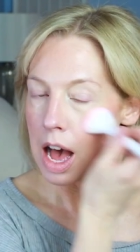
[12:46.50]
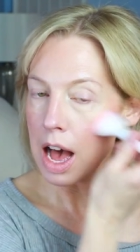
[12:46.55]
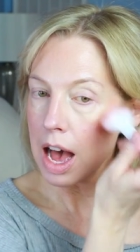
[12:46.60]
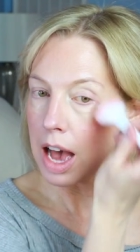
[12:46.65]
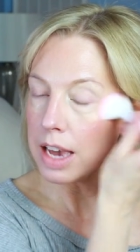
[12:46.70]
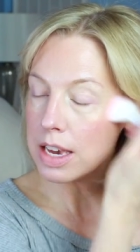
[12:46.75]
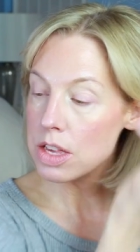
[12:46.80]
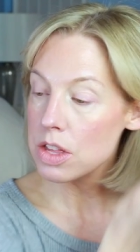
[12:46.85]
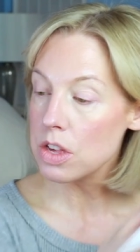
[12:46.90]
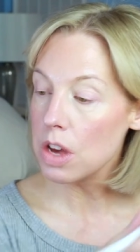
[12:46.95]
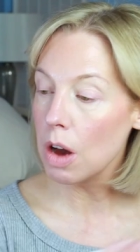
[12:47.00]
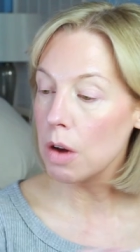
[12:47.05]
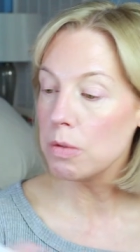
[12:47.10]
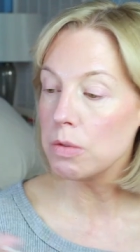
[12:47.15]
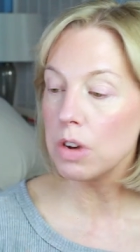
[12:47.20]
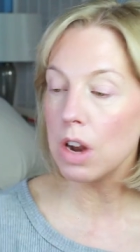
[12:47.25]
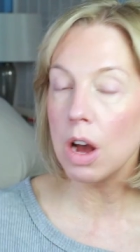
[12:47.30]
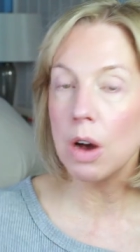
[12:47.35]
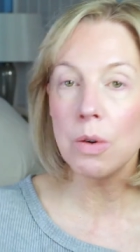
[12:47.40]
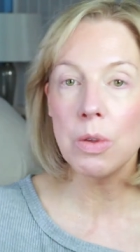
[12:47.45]
I
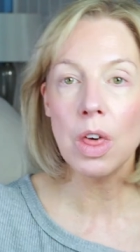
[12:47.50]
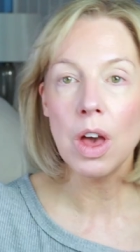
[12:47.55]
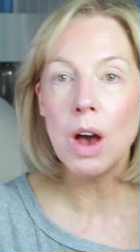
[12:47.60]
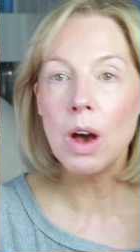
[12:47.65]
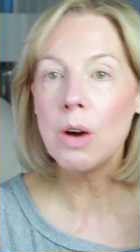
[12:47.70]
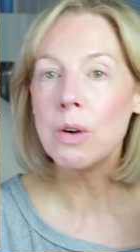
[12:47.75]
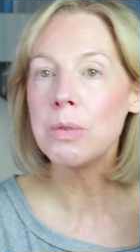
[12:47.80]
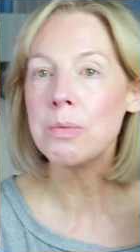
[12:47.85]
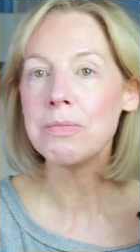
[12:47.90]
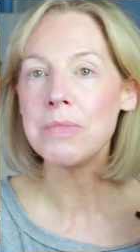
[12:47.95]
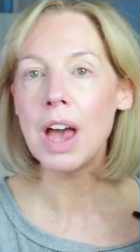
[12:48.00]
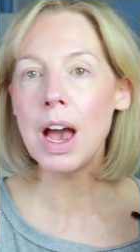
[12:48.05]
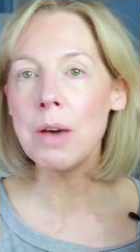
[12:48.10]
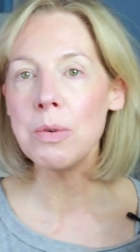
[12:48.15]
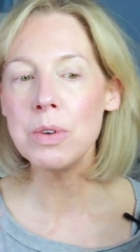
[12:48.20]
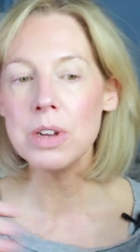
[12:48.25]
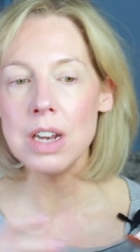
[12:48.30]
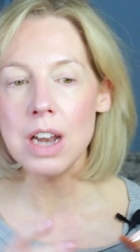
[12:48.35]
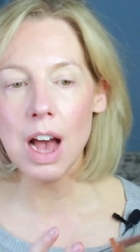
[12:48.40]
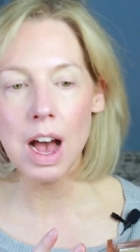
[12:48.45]
don't know though. I
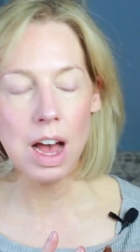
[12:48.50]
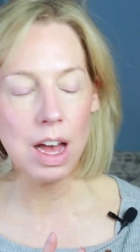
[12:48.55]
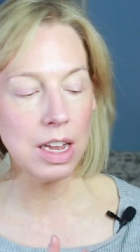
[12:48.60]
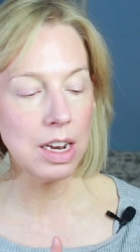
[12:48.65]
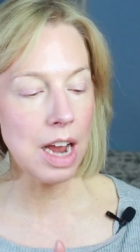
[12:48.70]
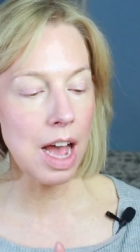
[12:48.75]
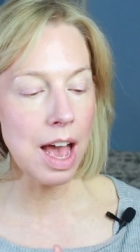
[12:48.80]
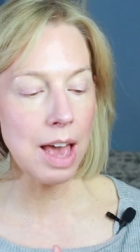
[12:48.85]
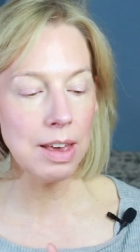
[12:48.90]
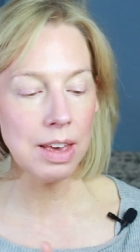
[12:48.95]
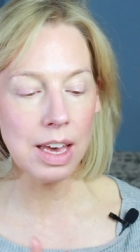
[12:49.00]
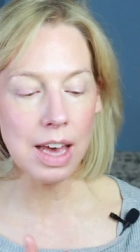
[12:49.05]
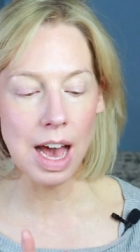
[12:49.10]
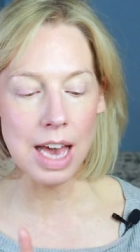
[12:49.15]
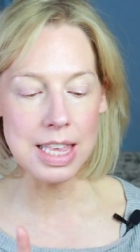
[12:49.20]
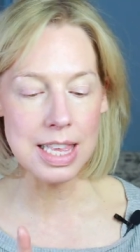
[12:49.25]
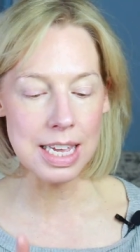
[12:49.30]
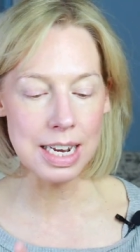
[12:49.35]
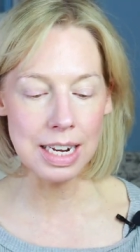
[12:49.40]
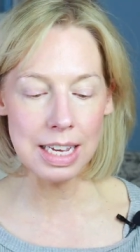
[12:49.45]
would not. I,
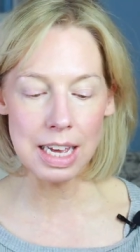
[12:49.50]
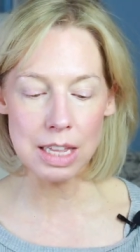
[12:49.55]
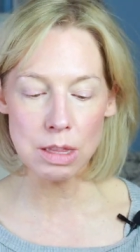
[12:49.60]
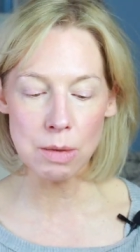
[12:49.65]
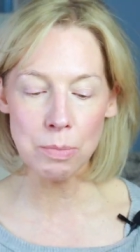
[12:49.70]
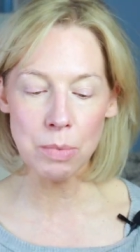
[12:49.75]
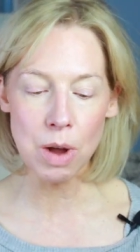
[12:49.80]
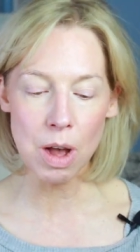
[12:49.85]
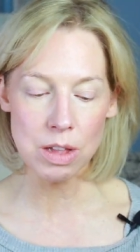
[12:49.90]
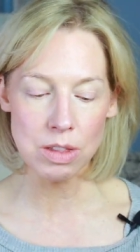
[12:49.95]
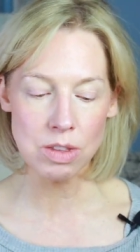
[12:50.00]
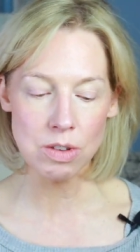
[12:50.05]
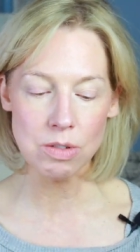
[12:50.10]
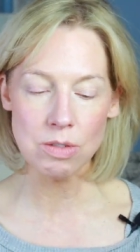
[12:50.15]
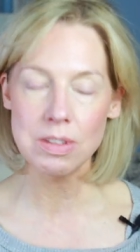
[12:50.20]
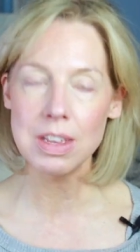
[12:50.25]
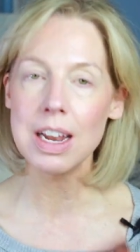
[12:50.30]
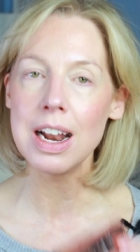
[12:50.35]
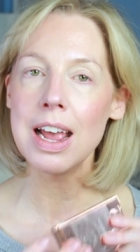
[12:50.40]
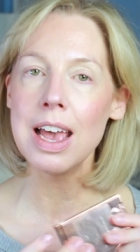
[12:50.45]
I didn't get the
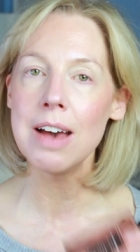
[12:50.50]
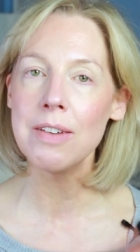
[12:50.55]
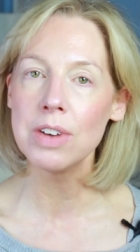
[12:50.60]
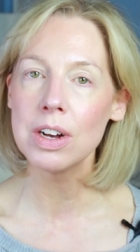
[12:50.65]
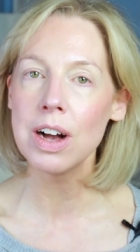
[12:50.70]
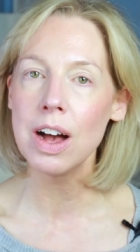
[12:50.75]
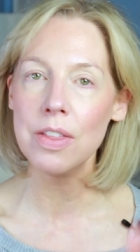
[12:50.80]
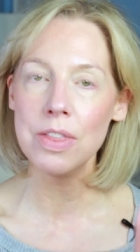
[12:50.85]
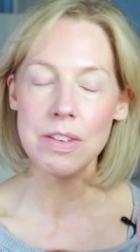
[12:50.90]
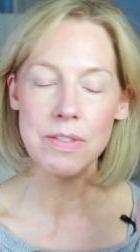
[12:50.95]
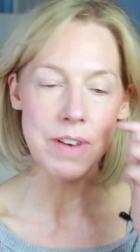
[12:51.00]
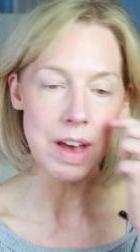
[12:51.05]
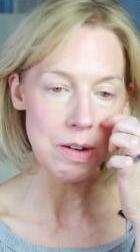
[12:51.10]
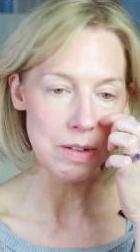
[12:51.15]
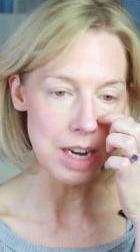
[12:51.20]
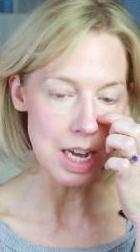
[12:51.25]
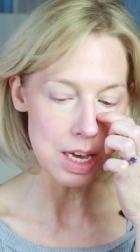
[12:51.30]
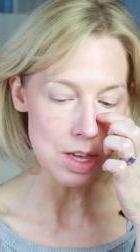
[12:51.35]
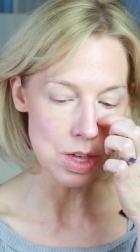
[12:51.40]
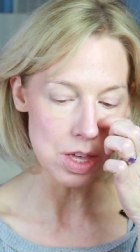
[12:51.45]
bronzers and I haven't gotten the
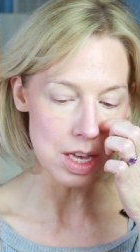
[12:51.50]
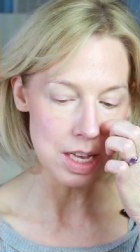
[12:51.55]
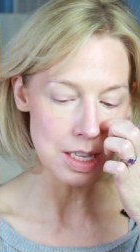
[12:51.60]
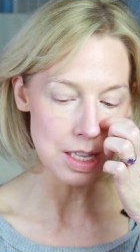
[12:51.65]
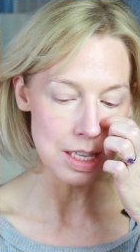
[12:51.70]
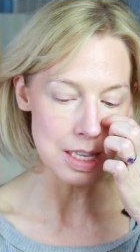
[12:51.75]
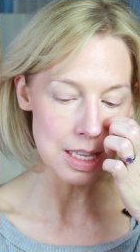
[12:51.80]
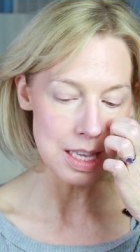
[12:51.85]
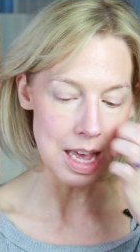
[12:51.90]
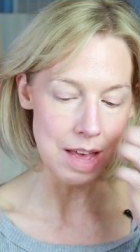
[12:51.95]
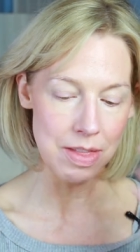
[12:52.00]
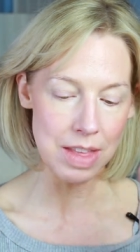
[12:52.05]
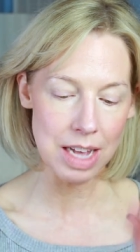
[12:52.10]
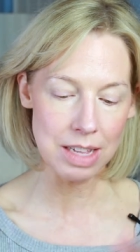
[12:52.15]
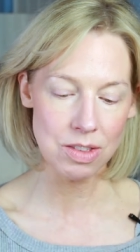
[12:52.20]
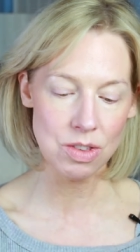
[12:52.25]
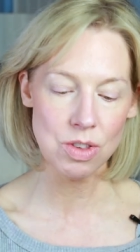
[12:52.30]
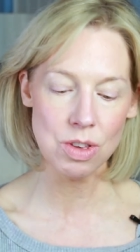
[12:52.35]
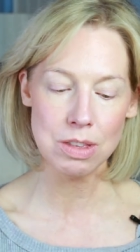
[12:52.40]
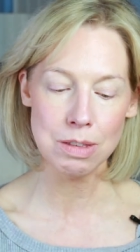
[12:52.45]
foundations. And
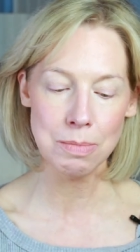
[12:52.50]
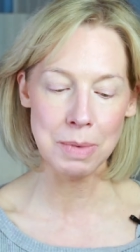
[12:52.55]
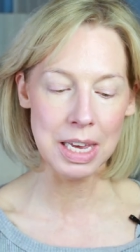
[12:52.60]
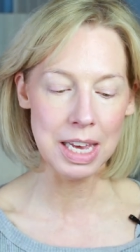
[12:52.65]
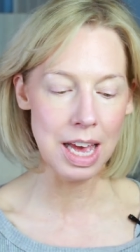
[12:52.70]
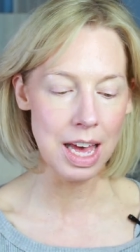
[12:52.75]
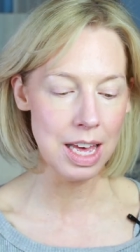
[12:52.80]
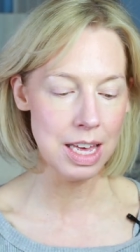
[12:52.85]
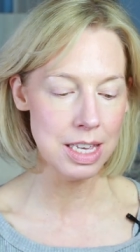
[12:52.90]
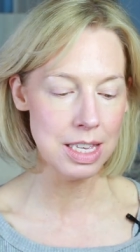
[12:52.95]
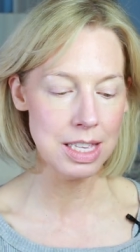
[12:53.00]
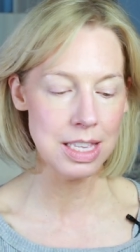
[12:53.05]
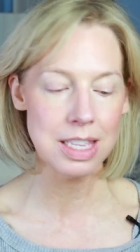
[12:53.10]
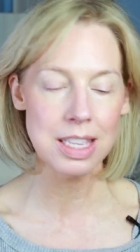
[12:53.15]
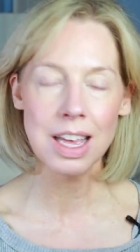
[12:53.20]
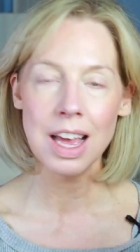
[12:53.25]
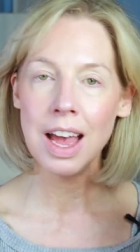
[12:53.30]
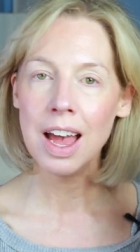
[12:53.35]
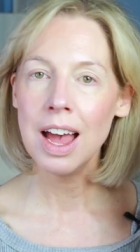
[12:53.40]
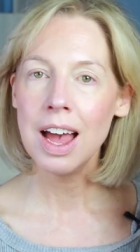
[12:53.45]
that's just
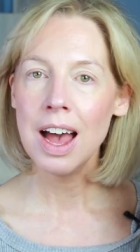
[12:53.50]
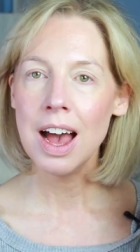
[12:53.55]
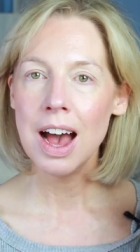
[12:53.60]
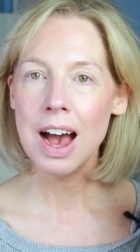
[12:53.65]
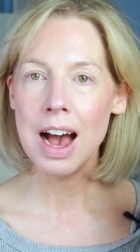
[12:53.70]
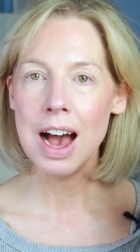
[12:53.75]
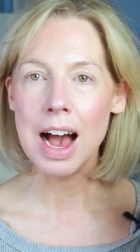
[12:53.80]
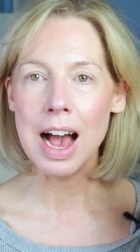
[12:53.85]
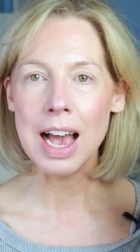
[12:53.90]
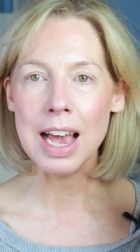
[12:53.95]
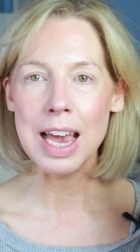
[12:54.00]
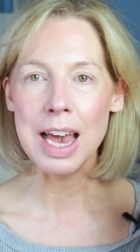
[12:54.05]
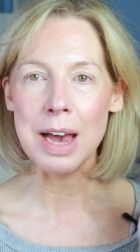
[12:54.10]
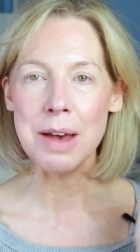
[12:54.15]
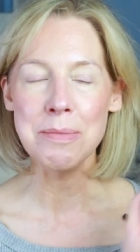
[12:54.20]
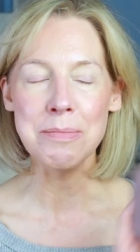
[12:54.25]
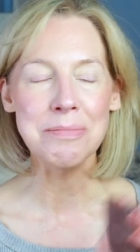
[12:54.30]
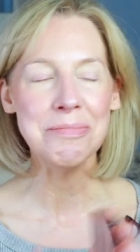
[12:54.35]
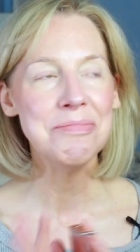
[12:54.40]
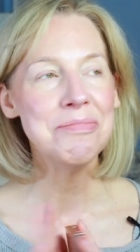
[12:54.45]
because I
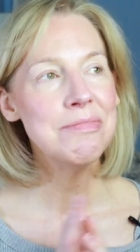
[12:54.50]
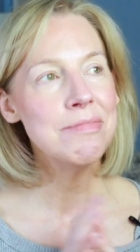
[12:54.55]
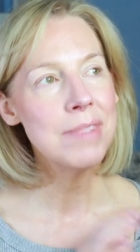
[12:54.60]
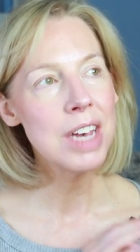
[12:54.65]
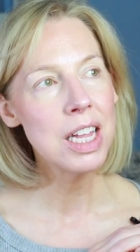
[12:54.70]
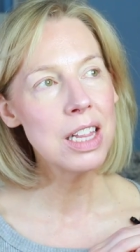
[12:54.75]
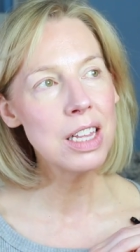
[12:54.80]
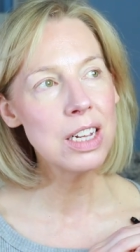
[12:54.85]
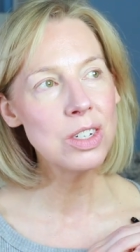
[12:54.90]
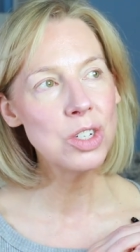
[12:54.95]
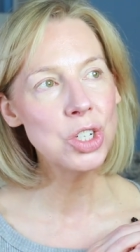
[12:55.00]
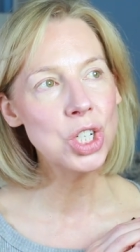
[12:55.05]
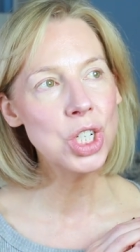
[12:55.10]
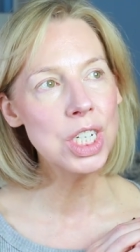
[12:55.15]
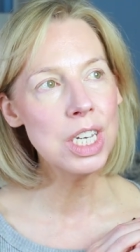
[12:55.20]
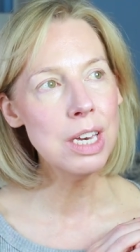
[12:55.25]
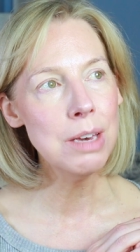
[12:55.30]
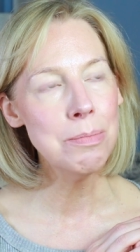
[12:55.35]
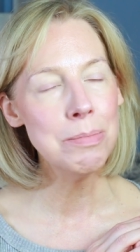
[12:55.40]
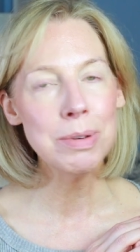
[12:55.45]
am a little
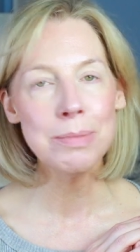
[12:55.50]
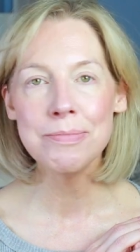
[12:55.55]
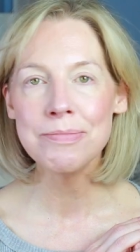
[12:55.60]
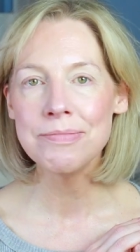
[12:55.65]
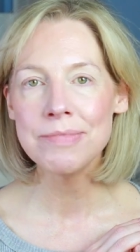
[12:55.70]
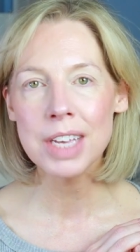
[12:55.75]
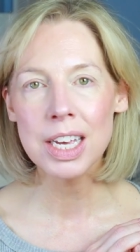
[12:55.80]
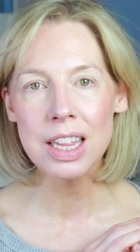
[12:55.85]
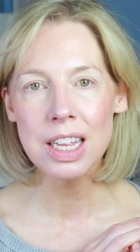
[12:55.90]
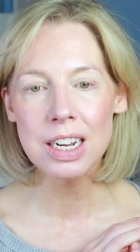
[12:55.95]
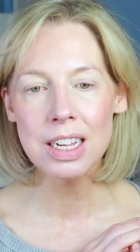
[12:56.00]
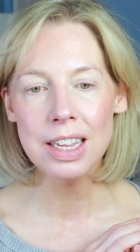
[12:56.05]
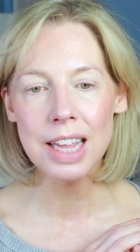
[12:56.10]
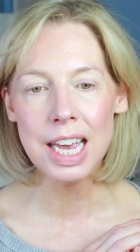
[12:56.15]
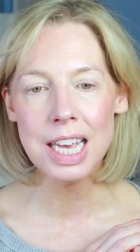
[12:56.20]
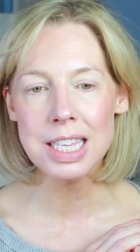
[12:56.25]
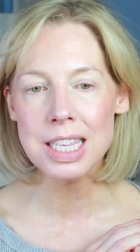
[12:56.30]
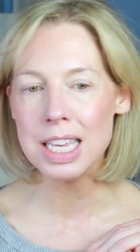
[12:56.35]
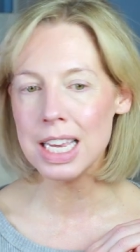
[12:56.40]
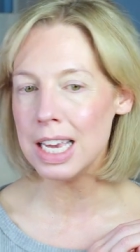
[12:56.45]
cheap, a little
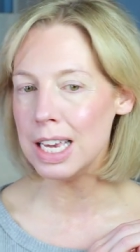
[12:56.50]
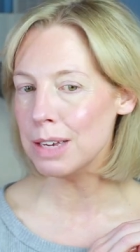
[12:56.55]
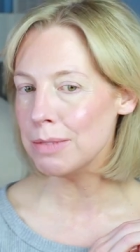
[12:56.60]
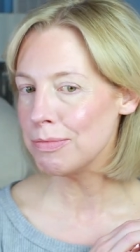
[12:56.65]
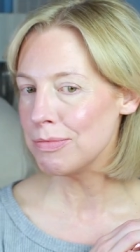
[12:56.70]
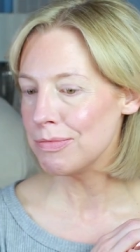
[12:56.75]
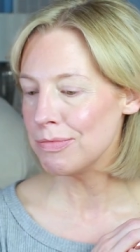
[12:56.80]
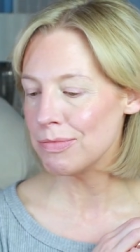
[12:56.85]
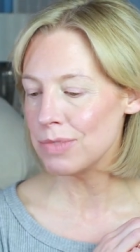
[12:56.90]
lazy.